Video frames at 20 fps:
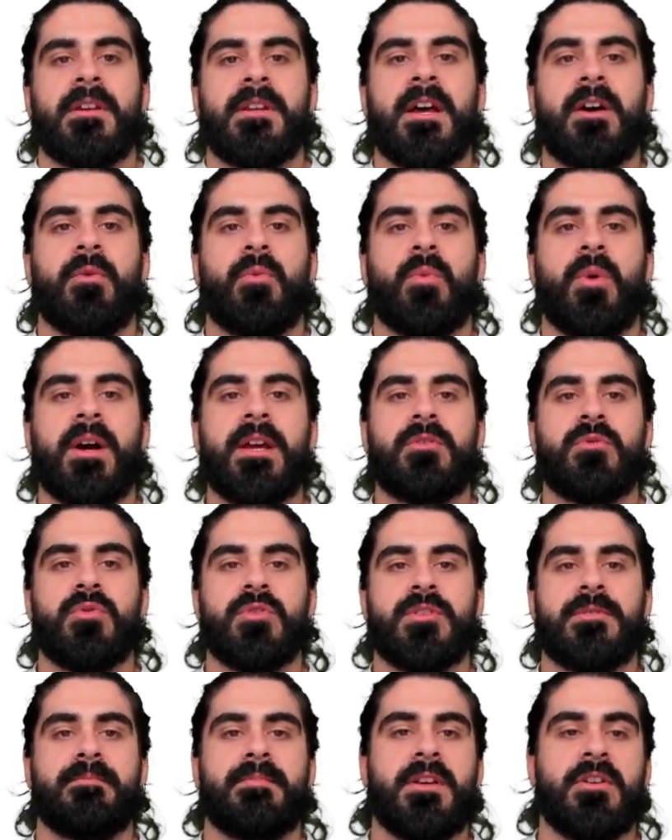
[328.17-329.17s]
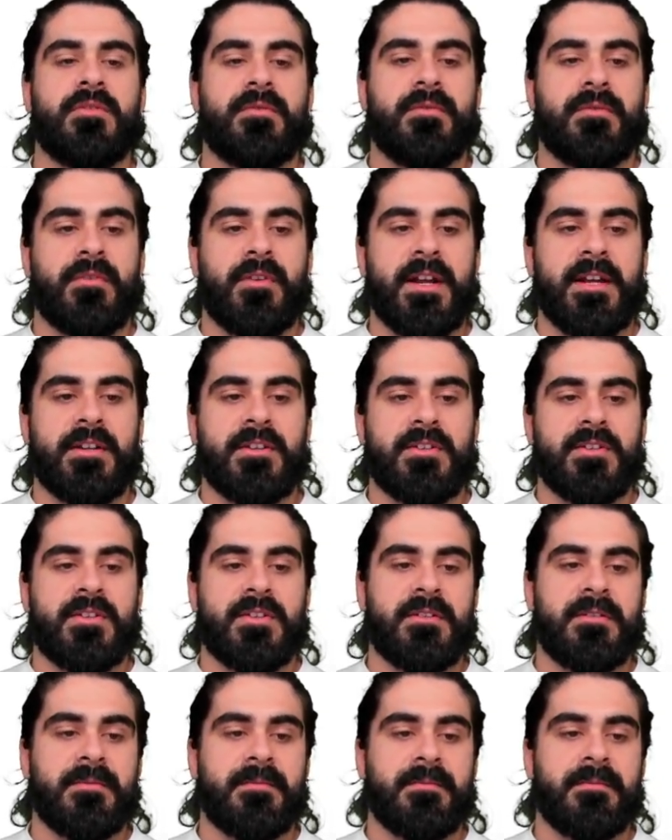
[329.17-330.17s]
Now y =
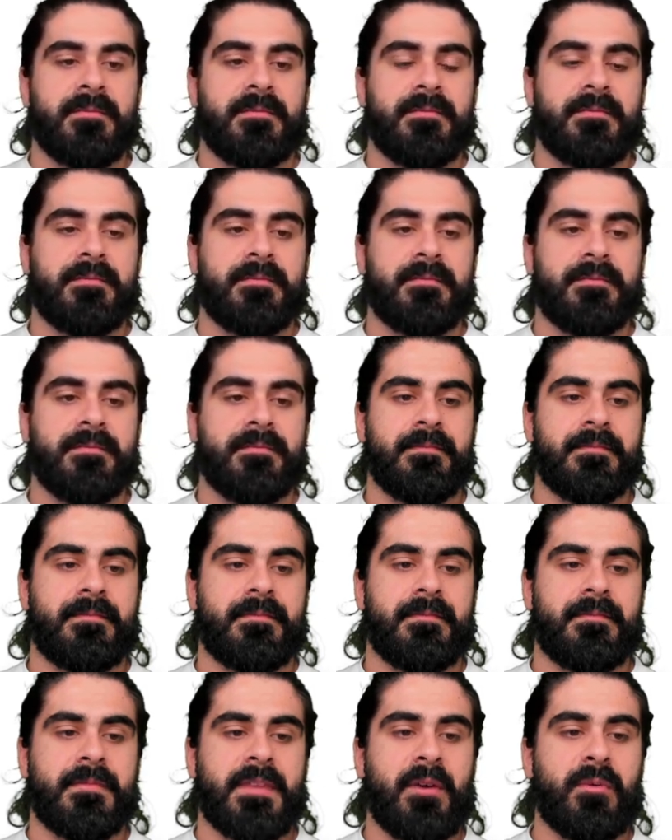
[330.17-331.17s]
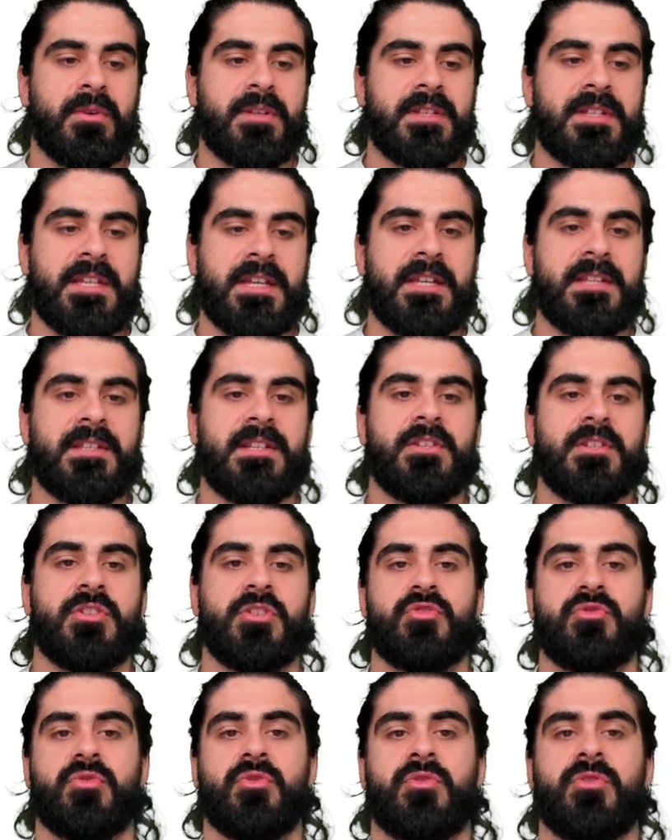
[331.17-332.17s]
b/x, that one's easy to
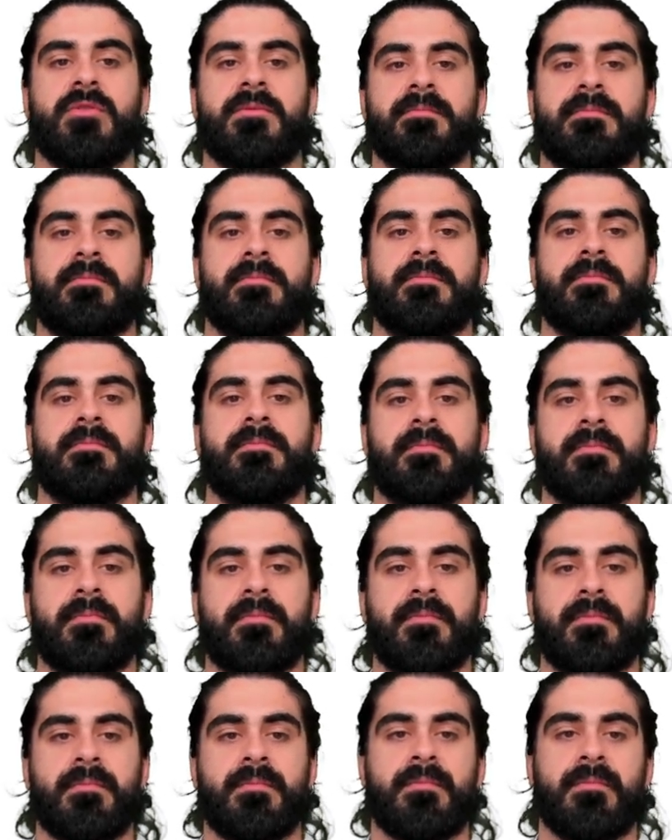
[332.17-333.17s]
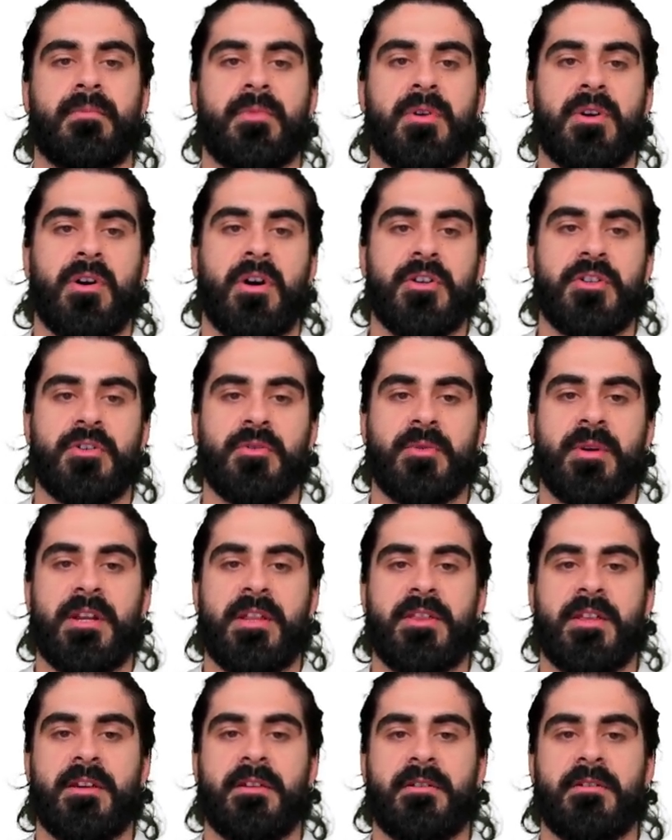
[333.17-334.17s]
draw. Can't do
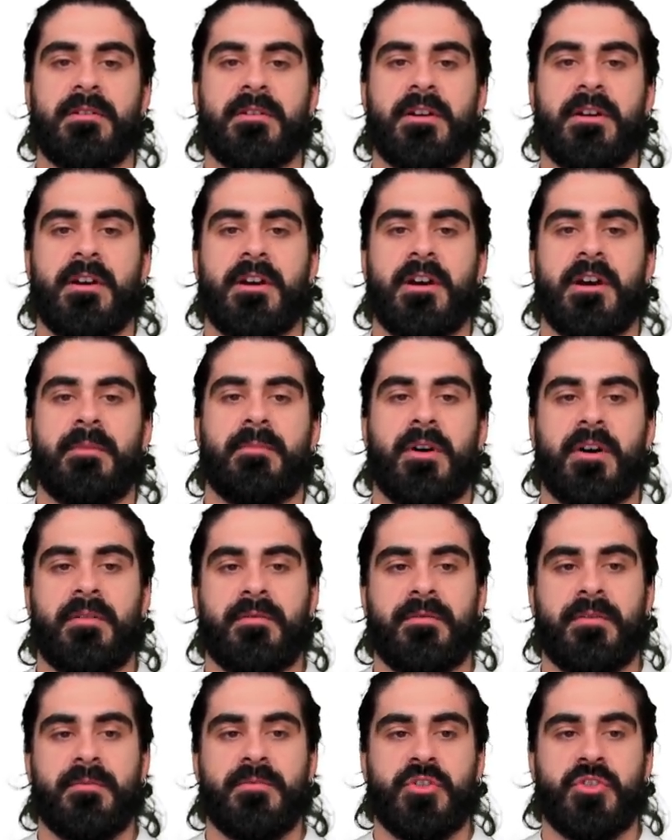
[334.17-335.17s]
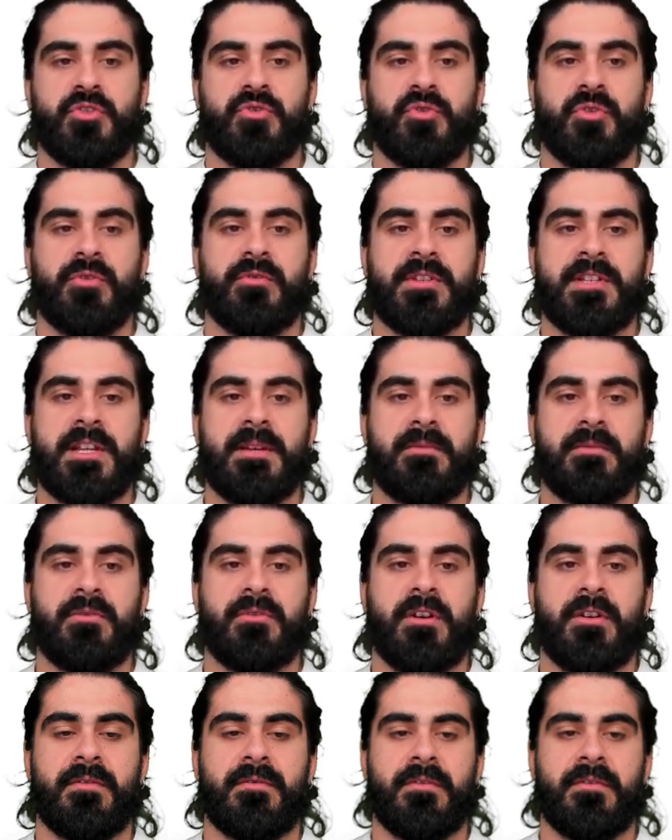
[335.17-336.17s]
anything apart from just draw a recip
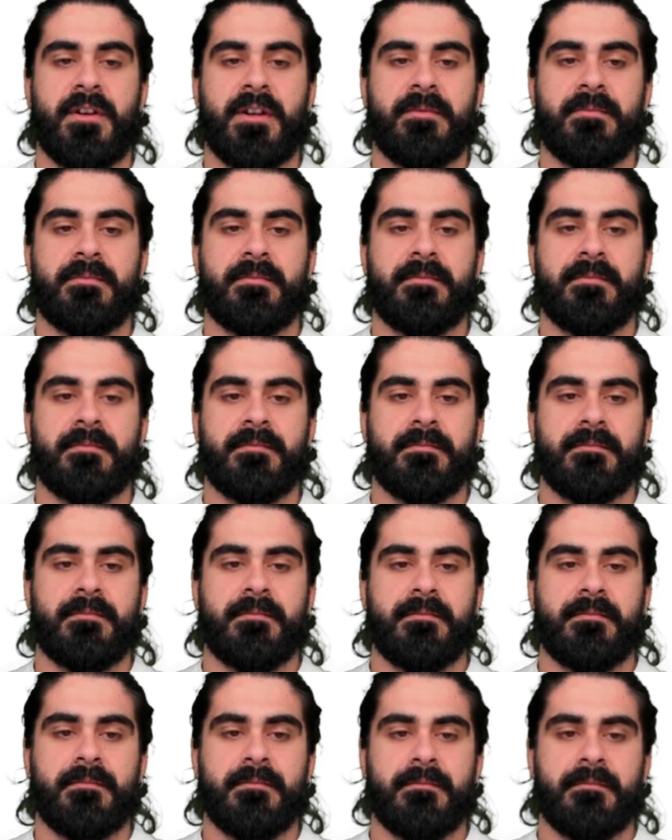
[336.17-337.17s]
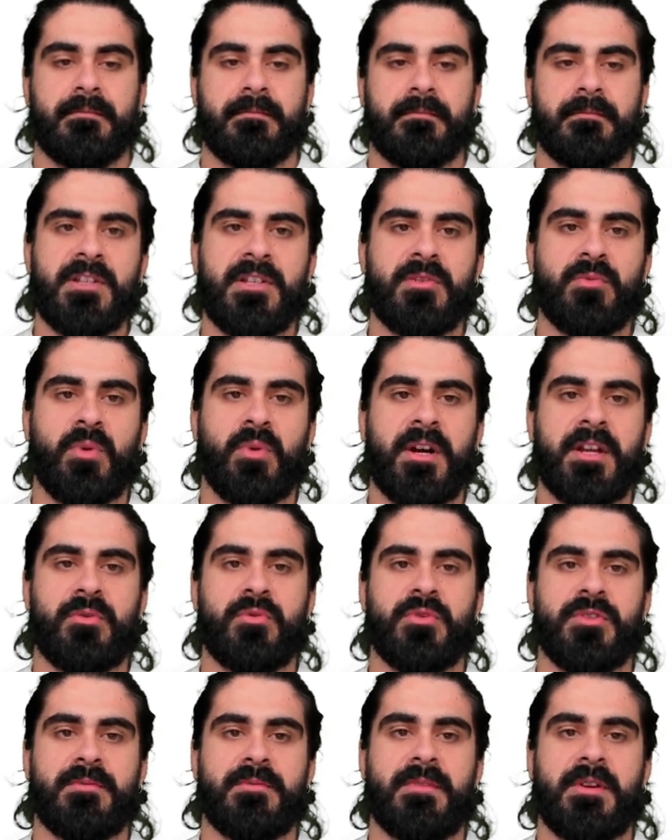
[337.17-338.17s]
graph, right? Here's y
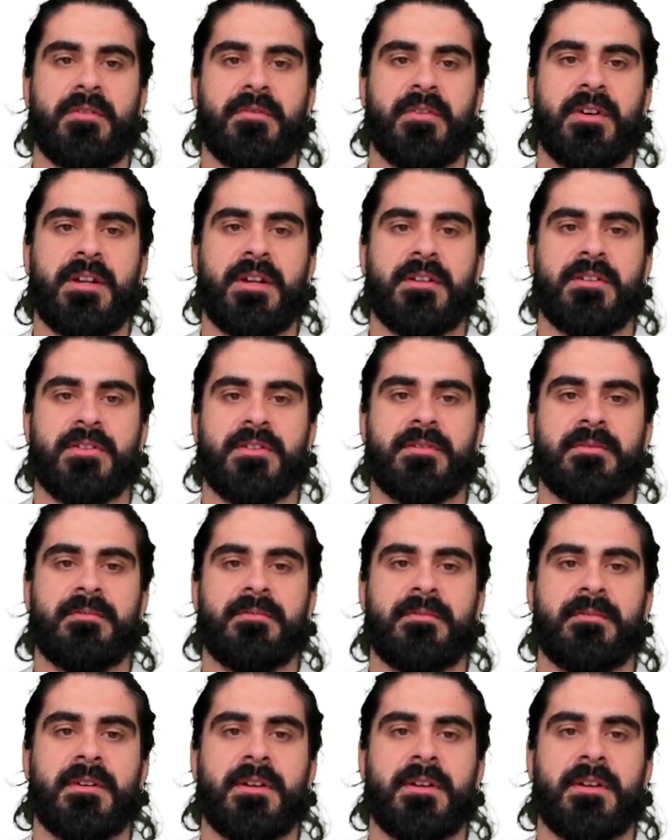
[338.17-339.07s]
= b/x.